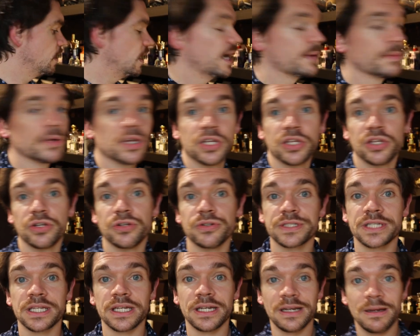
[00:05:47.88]
I'm gonna
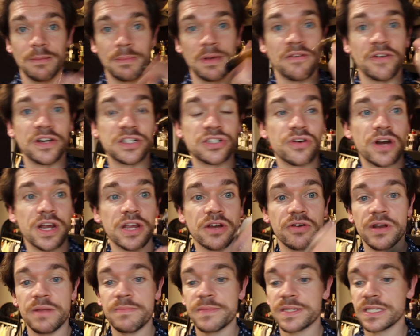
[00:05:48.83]
use a bit of under eye
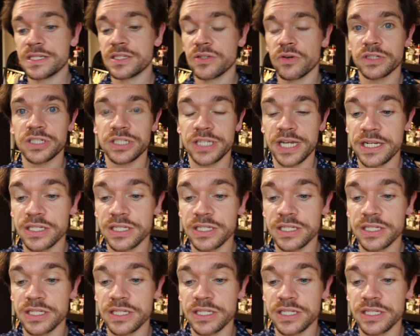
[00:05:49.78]
cream. This is Dr.